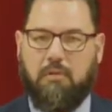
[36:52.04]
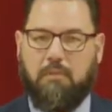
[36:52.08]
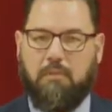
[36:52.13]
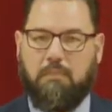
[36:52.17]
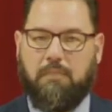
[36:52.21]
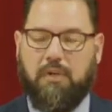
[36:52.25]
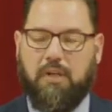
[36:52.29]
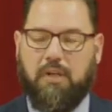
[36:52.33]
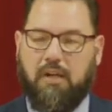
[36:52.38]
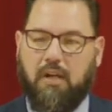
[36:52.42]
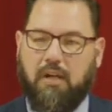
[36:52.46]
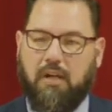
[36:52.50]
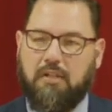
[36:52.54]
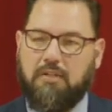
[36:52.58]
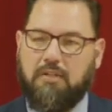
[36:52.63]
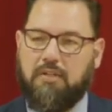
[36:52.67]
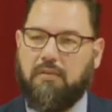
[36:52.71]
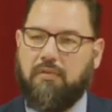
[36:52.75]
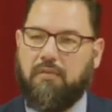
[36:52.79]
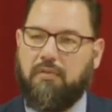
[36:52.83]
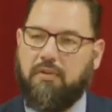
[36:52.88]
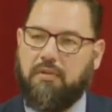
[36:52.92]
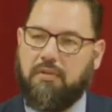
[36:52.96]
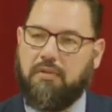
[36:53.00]
because
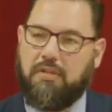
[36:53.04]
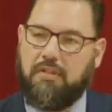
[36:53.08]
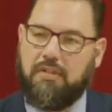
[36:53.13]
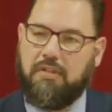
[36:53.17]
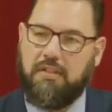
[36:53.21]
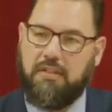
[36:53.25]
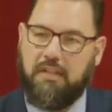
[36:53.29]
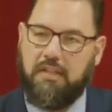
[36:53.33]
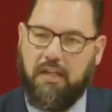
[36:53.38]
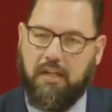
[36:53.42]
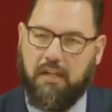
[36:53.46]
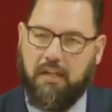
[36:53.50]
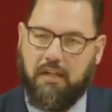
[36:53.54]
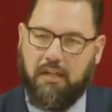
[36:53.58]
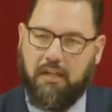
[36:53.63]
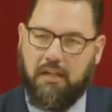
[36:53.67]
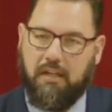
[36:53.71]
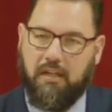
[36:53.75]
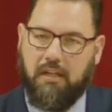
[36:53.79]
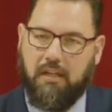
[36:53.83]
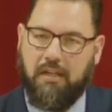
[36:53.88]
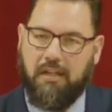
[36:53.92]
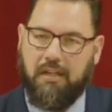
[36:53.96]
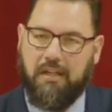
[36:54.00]
of her sin
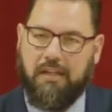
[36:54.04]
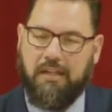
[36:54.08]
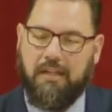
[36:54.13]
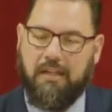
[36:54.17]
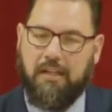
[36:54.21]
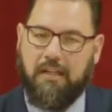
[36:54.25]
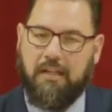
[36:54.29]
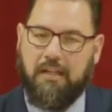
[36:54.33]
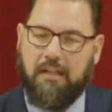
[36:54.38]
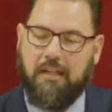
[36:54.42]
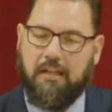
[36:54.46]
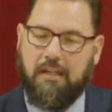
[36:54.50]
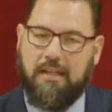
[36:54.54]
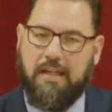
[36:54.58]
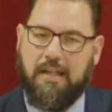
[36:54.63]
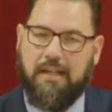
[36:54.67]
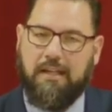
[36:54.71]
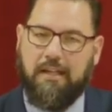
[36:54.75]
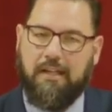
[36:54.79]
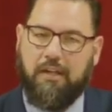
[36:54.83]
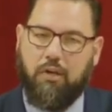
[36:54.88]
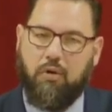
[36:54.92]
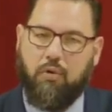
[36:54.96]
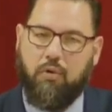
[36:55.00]
that
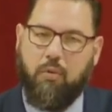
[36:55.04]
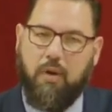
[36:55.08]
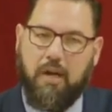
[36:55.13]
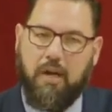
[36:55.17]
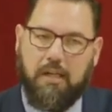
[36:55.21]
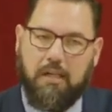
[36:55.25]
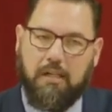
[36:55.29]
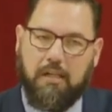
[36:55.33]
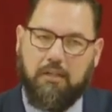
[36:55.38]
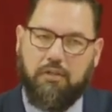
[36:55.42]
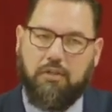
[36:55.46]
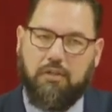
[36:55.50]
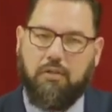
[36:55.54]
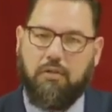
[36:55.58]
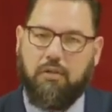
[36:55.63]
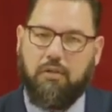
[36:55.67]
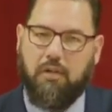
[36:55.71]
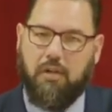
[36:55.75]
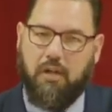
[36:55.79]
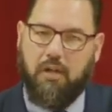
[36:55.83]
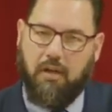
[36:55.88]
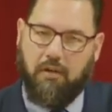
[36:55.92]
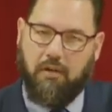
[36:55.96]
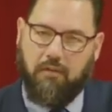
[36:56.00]
it equated to
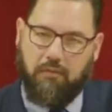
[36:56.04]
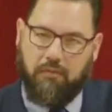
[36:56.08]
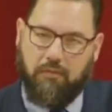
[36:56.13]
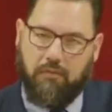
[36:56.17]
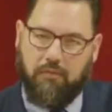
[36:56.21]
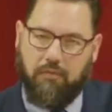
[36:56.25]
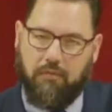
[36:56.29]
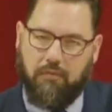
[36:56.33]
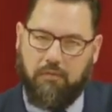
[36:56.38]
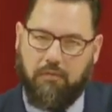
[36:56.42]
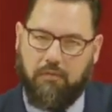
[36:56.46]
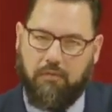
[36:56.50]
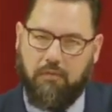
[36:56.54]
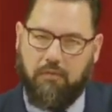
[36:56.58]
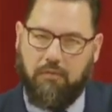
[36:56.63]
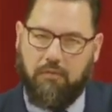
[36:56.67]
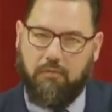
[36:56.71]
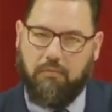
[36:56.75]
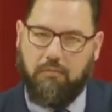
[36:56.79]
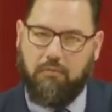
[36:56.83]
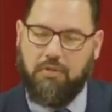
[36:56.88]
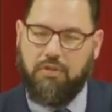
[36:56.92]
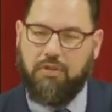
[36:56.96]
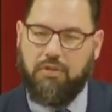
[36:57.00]
love
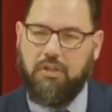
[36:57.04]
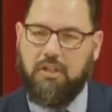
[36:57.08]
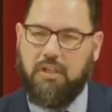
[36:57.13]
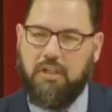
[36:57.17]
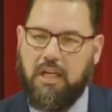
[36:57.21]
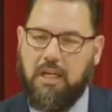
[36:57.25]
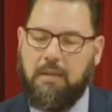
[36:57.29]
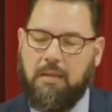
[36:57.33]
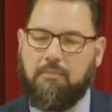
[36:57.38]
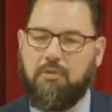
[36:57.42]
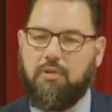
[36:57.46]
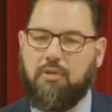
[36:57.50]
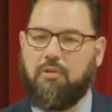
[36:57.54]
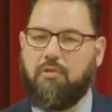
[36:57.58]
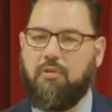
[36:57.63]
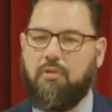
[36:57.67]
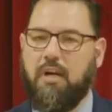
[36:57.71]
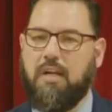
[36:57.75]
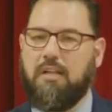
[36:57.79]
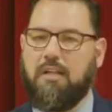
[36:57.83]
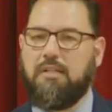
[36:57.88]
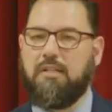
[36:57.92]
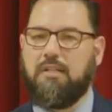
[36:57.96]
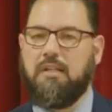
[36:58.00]
when she came to
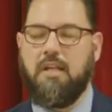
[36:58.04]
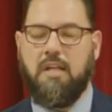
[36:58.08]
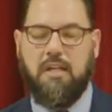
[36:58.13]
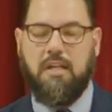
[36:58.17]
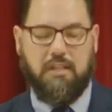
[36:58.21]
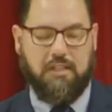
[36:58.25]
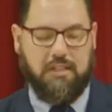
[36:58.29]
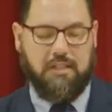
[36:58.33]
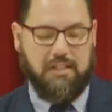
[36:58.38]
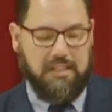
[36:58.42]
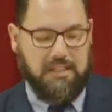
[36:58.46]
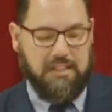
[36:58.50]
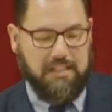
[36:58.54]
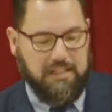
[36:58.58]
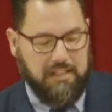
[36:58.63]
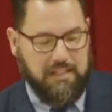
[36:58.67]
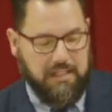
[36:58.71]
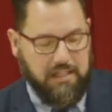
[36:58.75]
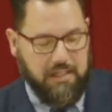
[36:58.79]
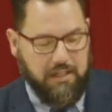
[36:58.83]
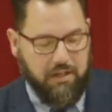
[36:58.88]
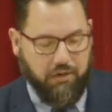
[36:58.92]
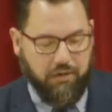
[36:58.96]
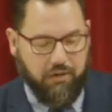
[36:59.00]
Christ. She
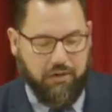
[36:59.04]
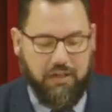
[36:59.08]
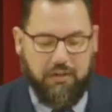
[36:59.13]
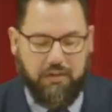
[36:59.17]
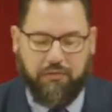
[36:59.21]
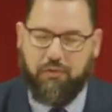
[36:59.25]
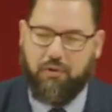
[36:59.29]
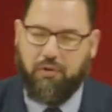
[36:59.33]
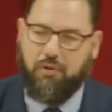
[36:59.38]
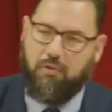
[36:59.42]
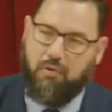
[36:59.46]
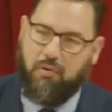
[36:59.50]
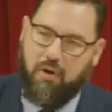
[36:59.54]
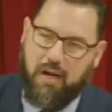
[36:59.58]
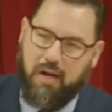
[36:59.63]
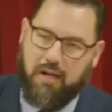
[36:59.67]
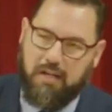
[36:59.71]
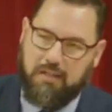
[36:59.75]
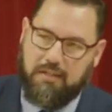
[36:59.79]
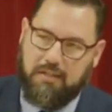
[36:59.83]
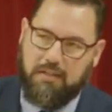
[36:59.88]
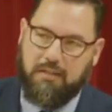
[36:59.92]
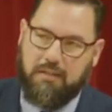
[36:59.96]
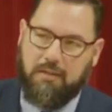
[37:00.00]
seen her need for
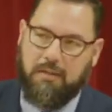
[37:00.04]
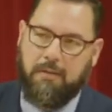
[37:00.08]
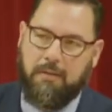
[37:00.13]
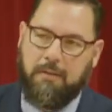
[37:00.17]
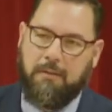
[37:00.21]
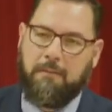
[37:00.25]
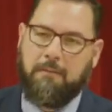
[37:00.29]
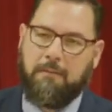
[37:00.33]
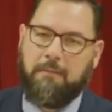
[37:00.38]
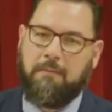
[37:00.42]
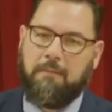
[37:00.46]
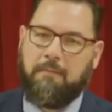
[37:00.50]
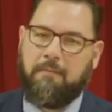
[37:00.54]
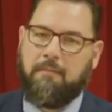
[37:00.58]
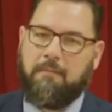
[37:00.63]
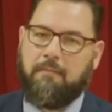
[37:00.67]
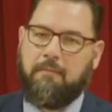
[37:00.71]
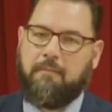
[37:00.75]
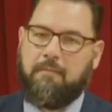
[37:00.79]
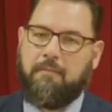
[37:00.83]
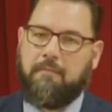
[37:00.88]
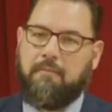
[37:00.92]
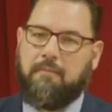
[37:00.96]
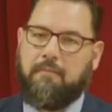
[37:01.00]
Christ
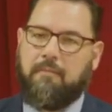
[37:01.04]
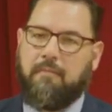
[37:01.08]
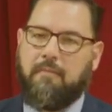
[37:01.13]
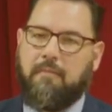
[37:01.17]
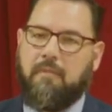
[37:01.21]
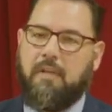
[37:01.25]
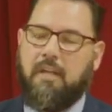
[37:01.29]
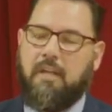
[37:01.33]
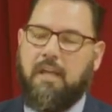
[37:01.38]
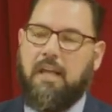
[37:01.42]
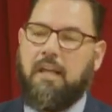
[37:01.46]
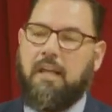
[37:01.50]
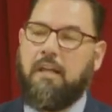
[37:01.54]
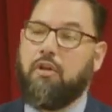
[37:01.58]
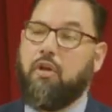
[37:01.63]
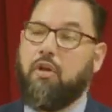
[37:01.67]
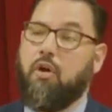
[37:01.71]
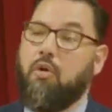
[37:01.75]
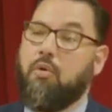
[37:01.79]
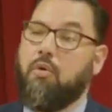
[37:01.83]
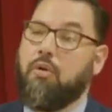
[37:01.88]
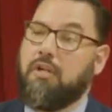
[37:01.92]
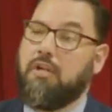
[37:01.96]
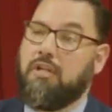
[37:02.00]
and
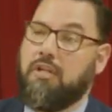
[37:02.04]
lowered